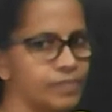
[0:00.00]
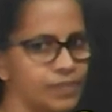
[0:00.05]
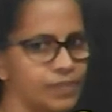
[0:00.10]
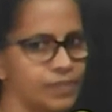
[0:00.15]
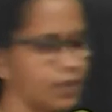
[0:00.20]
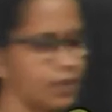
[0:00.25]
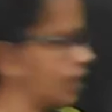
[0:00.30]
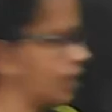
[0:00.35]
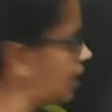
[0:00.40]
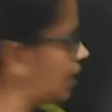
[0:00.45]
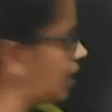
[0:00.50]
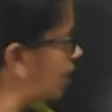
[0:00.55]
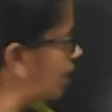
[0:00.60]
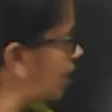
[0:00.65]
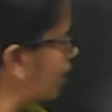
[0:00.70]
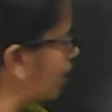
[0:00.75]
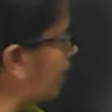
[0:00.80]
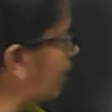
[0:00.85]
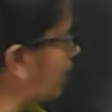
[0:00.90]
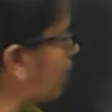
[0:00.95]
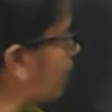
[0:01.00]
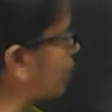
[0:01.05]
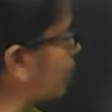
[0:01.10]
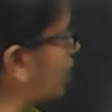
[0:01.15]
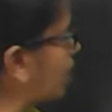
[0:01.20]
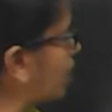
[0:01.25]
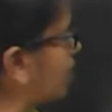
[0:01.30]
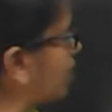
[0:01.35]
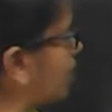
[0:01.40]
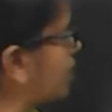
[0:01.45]
Okay, above
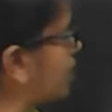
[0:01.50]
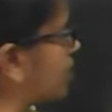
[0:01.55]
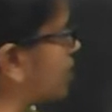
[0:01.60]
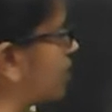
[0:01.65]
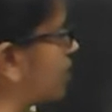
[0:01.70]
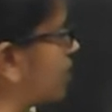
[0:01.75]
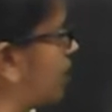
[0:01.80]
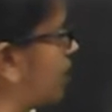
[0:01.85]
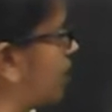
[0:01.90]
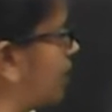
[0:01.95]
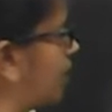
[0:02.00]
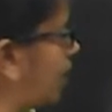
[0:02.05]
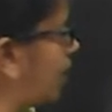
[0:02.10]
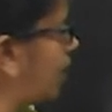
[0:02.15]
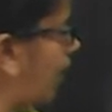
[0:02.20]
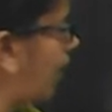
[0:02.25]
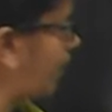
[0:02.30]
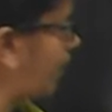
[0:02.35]
that digit. I